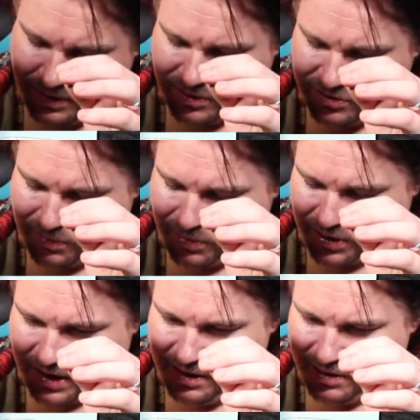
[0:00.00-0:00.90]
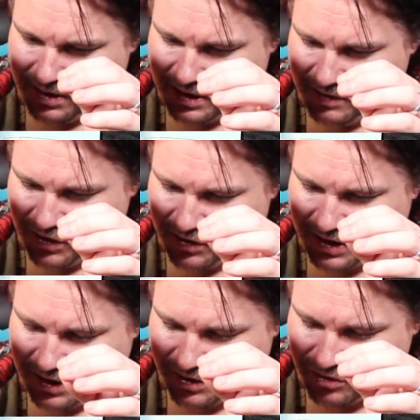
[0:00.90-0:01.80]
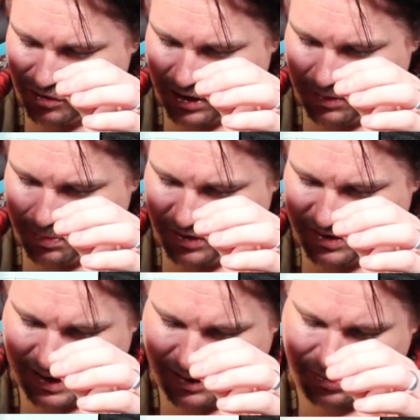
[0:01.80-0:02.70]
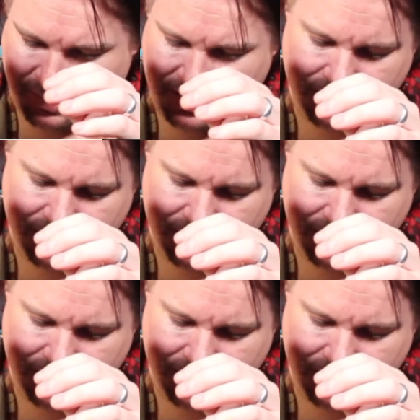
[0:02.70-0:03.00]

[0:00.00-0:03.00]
Somebody, if you're looking at the stream, point it out to me.